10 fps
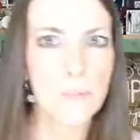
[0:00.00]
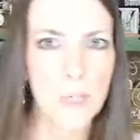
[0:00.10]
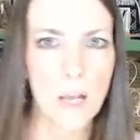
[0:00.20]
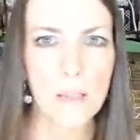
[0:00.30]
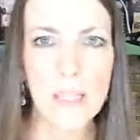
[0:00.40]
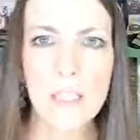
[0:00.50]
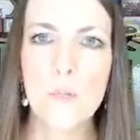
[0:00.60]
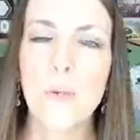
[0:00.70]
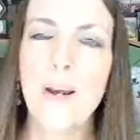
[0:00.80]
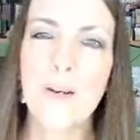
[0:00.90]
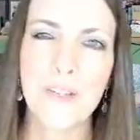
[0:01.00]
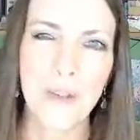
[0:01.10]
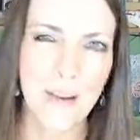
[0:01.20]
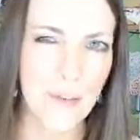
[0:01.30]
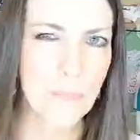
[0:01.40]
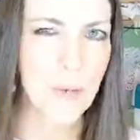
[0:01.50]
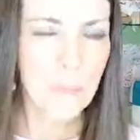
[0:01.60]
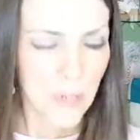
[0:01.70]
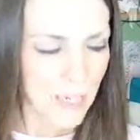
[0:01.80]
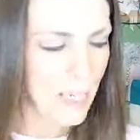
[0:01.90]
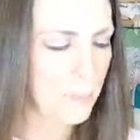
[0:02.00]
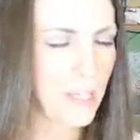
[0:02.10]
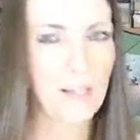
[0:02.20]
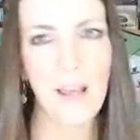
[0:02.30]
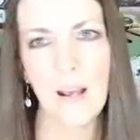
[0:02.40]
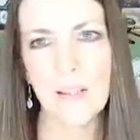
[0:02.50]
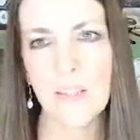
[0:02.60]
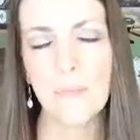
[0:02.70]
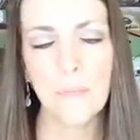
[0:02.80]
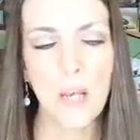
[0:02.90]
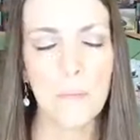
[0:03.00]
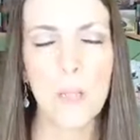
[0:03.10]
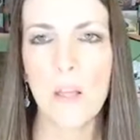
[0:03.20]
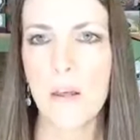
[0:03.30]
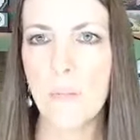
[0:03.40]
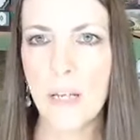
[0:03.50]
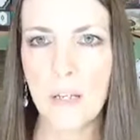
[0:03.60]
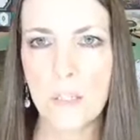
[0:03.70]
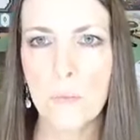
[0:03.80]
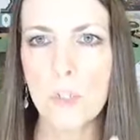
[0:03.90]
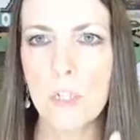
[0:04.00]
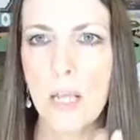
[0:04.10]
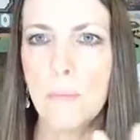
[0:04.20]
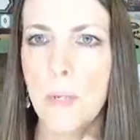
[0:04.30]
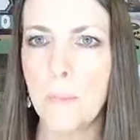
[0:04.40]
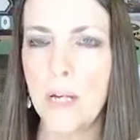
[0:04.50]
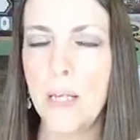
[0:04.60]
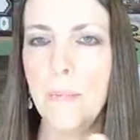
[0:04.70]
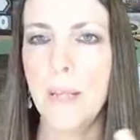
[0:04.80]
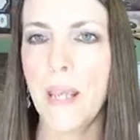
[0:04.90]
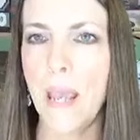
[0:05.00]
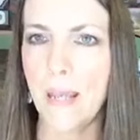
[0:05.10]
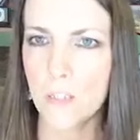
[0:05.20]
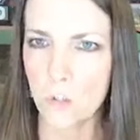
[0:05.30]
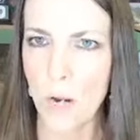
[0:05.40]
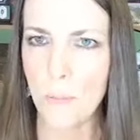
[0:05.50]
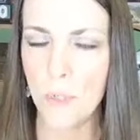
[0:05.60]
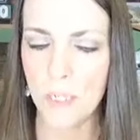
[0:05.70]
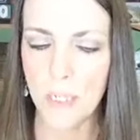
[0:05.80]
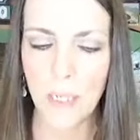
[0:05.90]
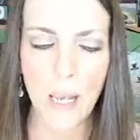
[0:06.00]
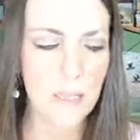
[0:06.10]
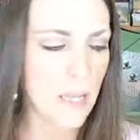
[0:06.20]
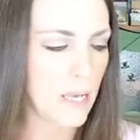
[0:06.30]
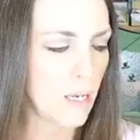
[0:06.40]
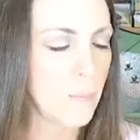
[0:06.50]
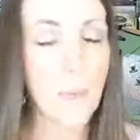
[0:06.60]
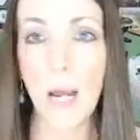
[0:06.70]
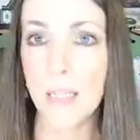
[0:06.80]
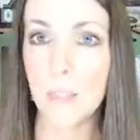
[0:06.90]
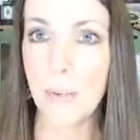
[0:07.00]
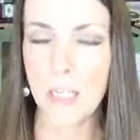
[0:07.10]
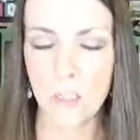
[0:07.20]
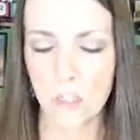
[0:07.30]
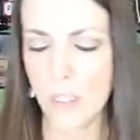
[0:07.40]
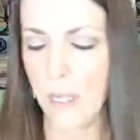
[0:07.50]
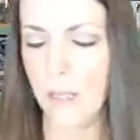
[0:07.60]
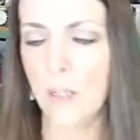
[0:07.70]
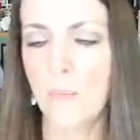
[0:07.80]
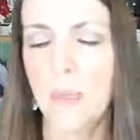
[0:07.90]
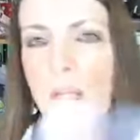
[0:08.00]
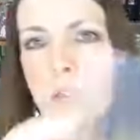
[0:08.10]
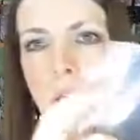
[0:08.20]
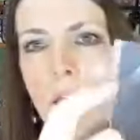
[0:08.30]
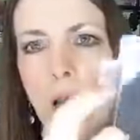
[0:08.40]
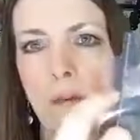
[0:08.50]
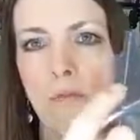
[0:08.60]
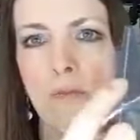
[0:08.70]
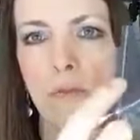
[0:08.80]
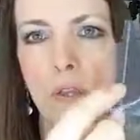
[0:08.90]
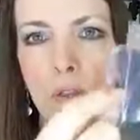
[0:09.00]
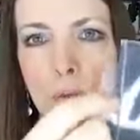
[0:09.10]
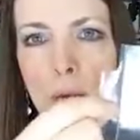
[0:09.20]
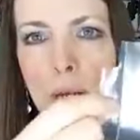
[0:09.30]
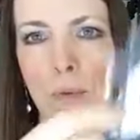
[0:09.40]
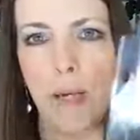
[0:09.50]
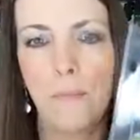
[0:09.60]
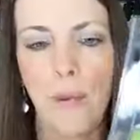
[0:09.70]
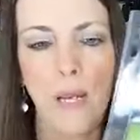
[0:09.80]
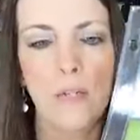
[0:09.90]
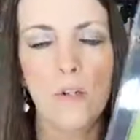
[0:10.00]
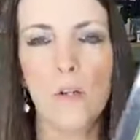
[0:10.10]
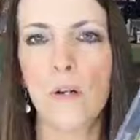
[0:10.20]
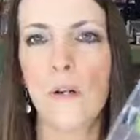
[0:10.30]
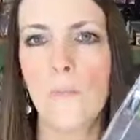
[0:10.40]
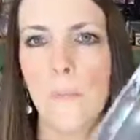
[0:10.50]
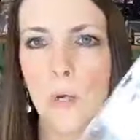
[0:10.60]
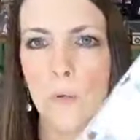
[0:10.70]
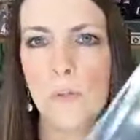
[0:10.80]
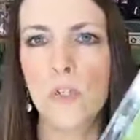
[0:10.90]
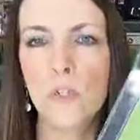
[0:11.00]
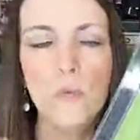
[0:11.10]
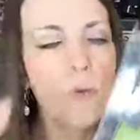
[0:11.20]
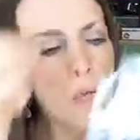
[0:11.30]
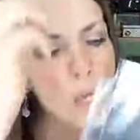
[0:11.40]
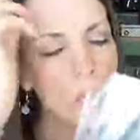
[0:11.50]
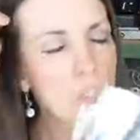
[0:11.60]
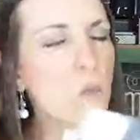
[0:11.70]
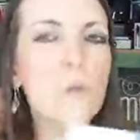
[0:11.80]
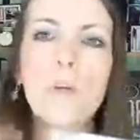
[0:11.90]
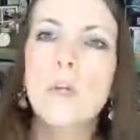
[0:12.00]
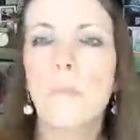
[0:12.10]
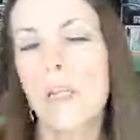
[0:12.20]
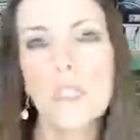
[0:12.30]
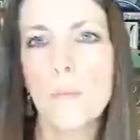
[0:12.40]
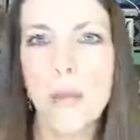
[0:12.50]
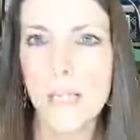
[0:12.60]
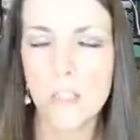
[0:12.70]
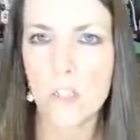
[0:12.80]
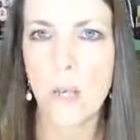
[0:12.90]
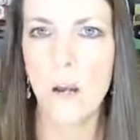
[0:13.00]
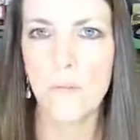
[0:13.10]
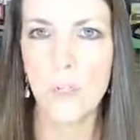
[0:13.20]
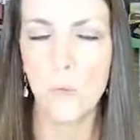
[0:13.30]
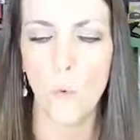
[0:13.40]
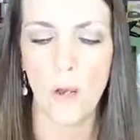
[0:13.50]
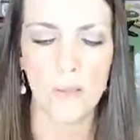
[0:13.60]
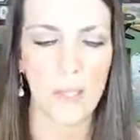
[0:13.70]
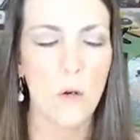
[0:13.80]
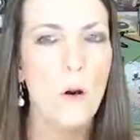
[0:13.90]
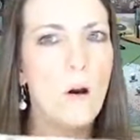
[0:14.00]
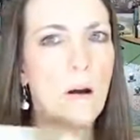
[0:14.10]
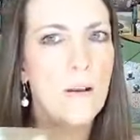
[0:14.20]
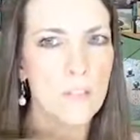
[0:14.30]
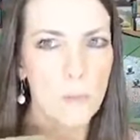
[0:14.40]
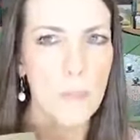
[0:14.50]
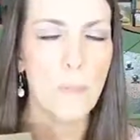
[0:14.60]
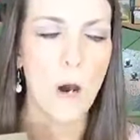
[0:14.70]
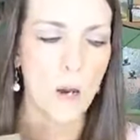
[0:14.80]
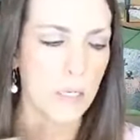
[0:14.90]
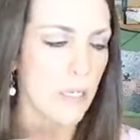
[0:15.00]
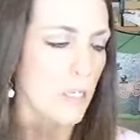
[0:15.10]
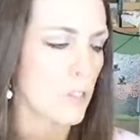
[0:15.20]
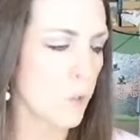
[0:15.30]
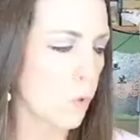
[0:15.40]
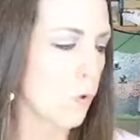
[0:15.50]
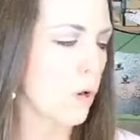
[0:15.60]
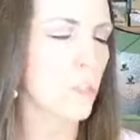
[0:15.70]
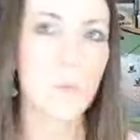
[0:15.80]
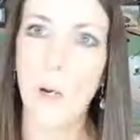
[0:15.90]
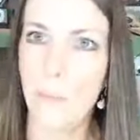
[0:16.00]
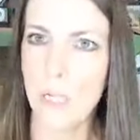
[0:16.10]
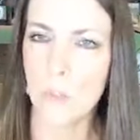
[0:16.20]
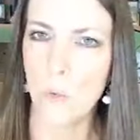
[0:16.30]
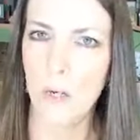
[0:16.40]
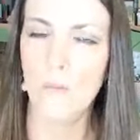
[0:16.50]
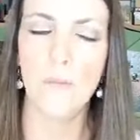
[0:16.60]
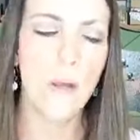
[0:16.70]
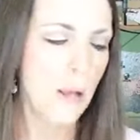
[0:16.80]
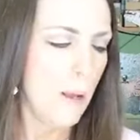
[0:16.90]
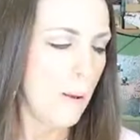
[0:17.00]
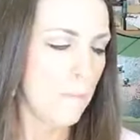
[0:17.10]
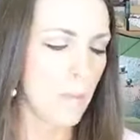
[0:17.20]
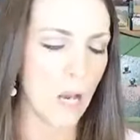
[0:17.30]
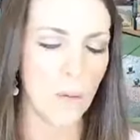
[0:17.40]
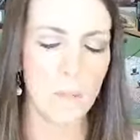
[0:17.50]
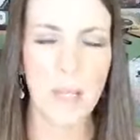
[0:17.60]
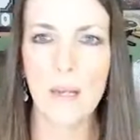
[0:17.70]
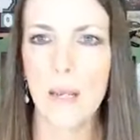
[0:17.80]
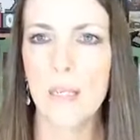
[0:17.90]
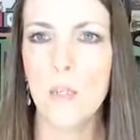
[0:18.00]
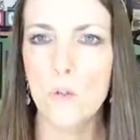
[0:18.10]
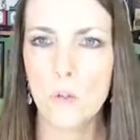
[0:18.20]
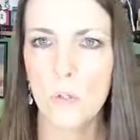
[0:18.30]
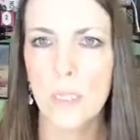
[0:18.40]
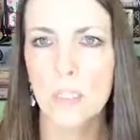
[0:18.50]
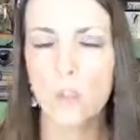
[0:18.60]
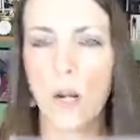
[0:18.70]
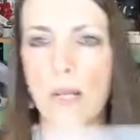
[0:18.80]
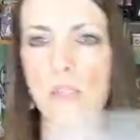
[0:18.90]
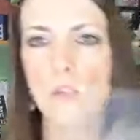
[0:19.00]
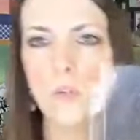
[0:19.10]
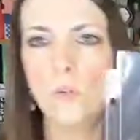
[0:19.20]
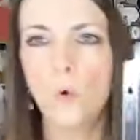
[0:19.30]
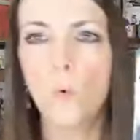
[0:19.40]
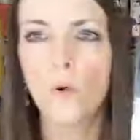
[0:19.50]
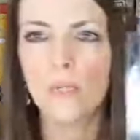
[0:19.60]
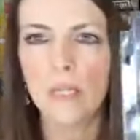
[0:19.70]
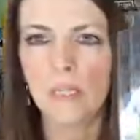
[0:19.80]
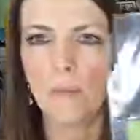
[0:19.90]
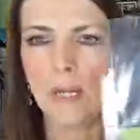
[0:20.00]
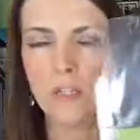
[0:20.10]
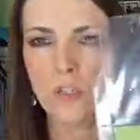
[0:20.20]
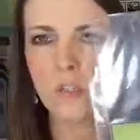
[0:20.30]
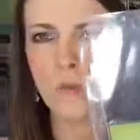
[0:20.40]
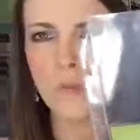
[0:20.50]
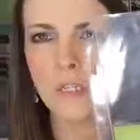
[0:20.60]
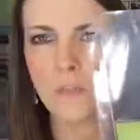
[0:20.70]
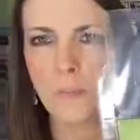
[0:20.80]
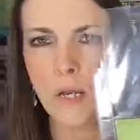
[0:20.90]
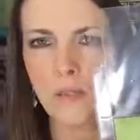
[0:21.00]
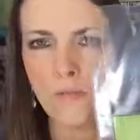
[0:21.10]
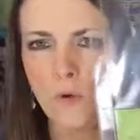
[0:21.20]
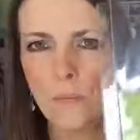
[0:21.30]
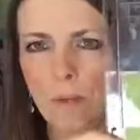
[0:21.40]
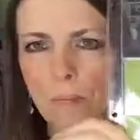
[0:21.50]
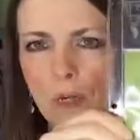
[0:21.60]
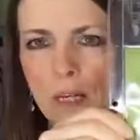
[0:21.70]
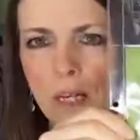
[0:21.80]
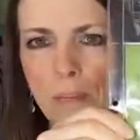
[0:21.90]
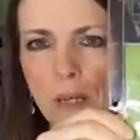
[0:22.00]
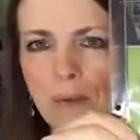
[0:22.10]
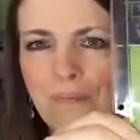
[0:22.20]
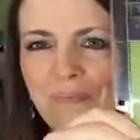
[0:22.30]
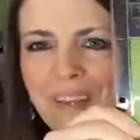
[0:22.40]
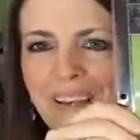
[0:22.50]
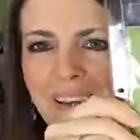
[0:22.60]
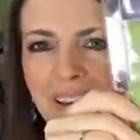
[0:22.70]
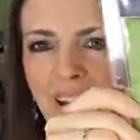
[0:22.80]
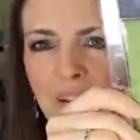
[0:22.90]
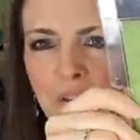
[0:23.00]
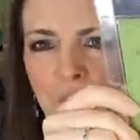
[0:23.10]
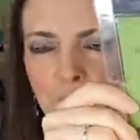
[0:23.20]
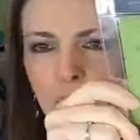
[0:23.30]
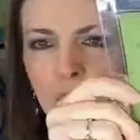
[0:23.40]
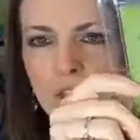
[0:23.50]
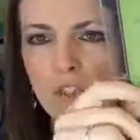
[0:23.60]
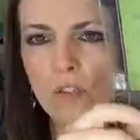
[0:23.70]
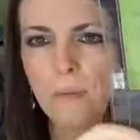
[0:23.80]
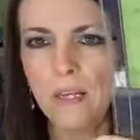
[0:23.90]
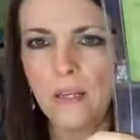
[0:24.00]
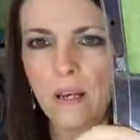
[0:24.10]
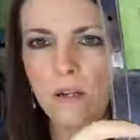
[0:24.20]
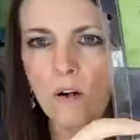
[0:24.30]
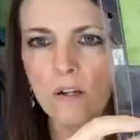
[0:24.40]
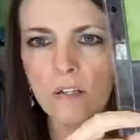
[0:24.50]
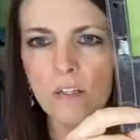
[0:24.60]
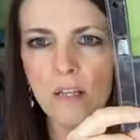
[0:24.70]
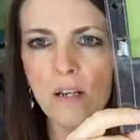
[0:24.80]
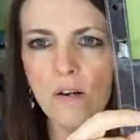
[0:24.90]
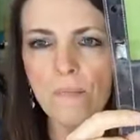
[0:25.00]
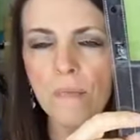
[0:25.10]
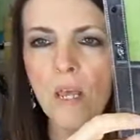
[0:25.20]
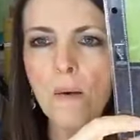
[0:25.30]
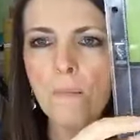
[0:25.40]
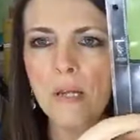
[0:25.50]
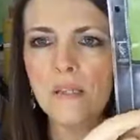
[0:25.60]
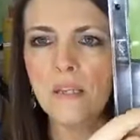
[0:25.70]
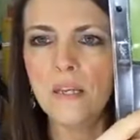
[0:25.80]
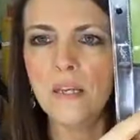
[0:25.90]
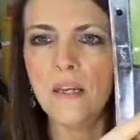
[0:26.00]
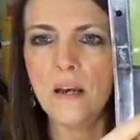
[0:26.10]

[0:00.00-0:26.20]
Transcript: but not least, we also have a memory keeping class. A lot of my customers take memory keeping and scrapbooking, and they combine the pages together because they have the 3-ring binder, both do. So you can mix the pages however you want. They don't all have to be pocket or 12 by 12. And I usually try to coordinate the pages. So this month for memory keeping, And I know the reflections make it kind of hard to see here. But the